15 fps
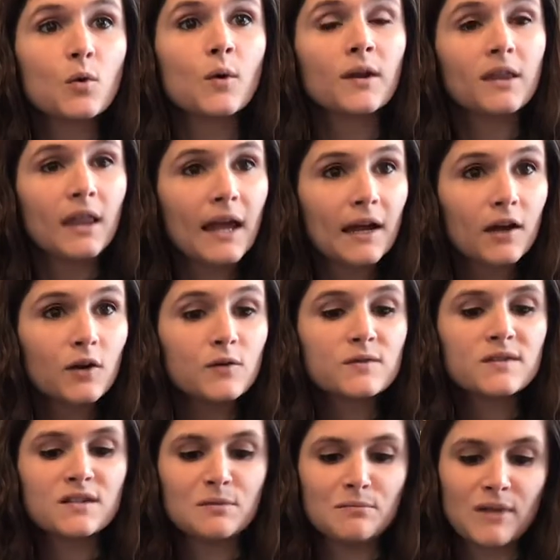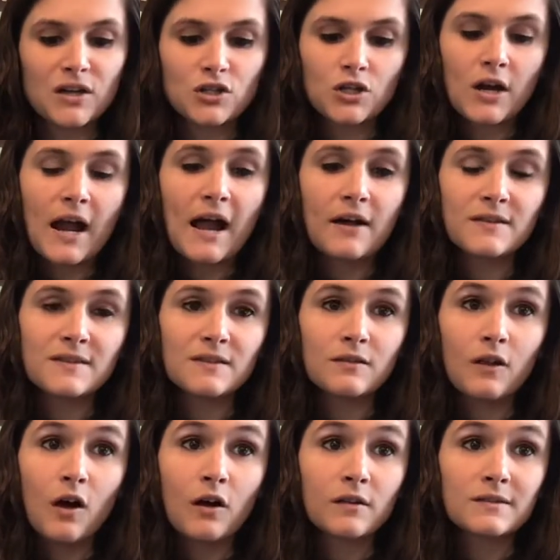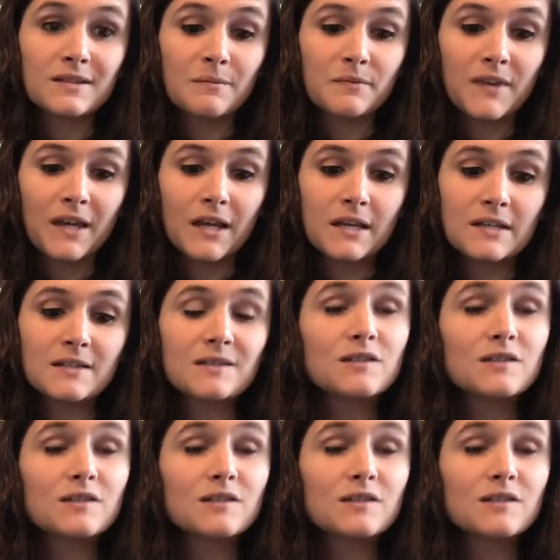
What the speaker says: or Legos to measure how long something is.